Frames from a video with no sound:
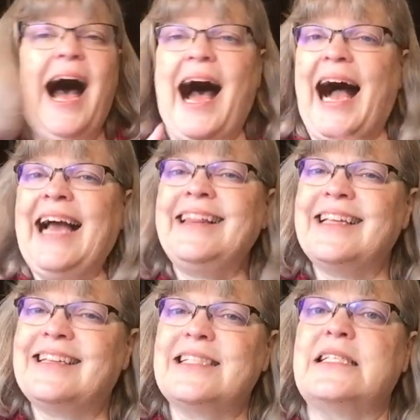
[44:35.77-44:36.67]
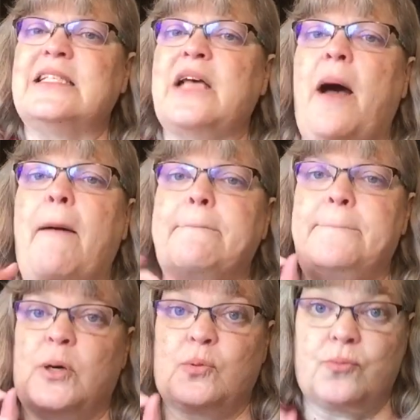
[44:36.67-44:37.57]
I think this is
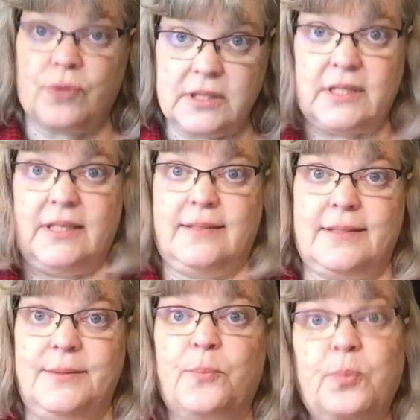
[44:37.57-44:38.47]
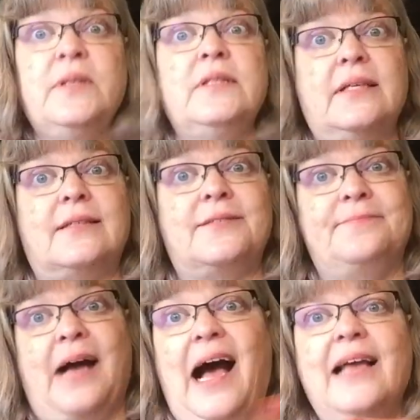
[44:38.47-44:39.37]
brilliant, brilliant.
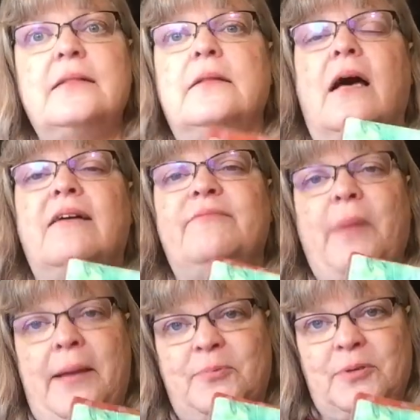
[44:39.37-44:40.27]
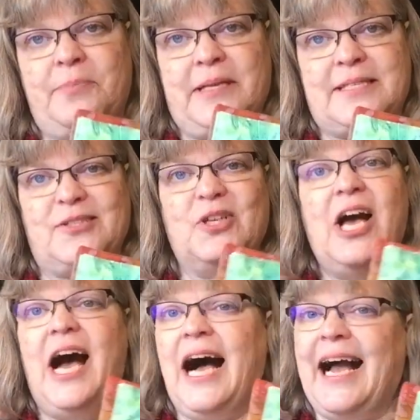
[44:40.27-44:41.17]
I love paper and pencil.
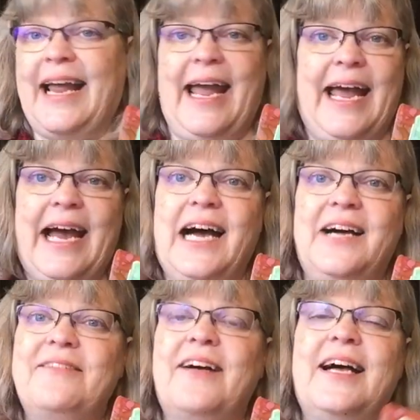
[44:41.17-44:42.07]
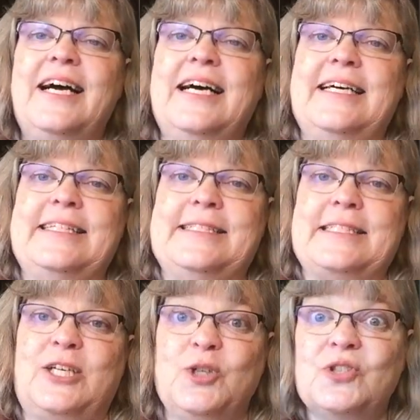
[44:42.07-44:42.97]
I have uh,
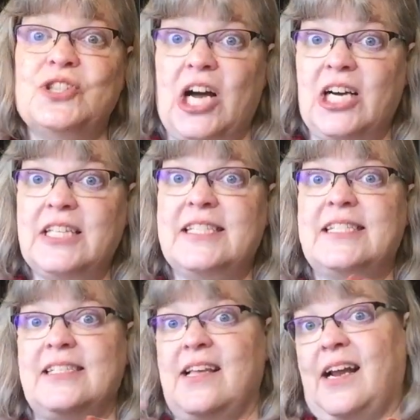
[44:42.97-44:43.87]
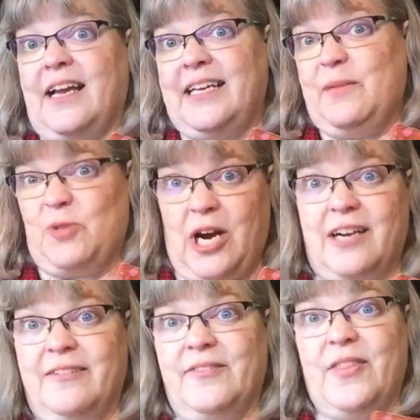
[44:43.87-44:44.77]
Google Docs that I keep
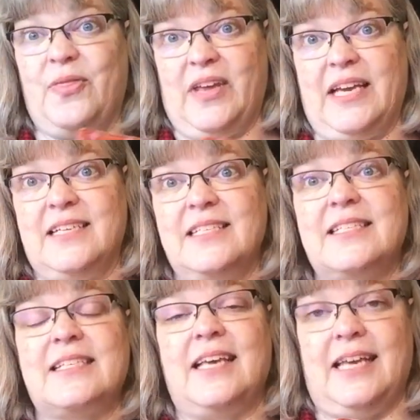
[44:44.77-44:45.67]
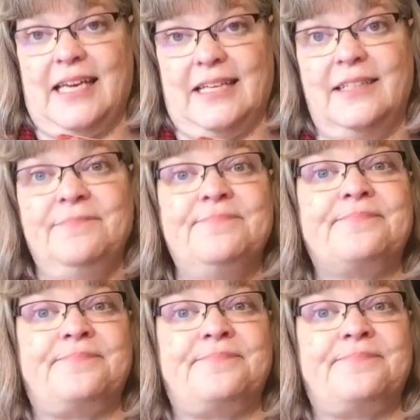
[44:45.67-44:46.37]
track of things in.